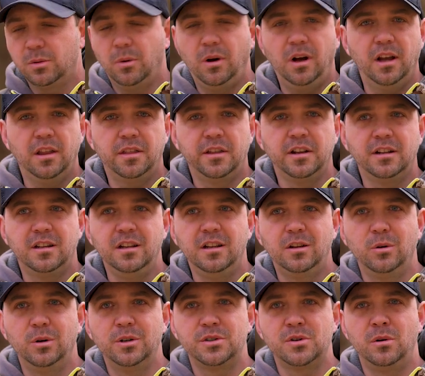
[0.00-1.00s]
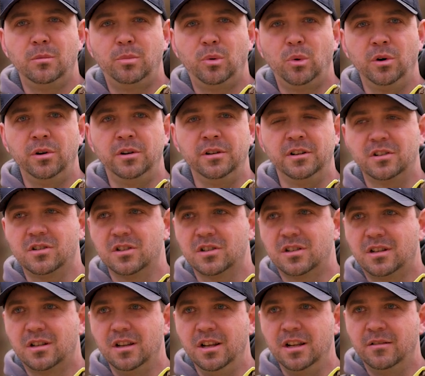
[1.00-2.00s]
why I think decoys are important.
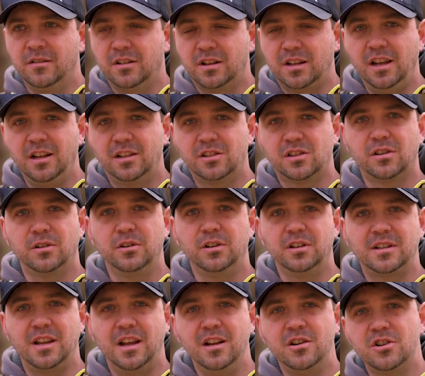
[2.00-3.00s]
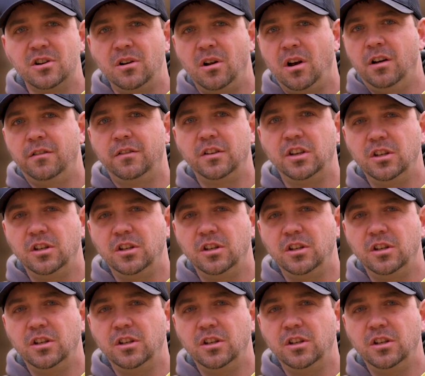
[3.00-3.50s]
It takes their attention off of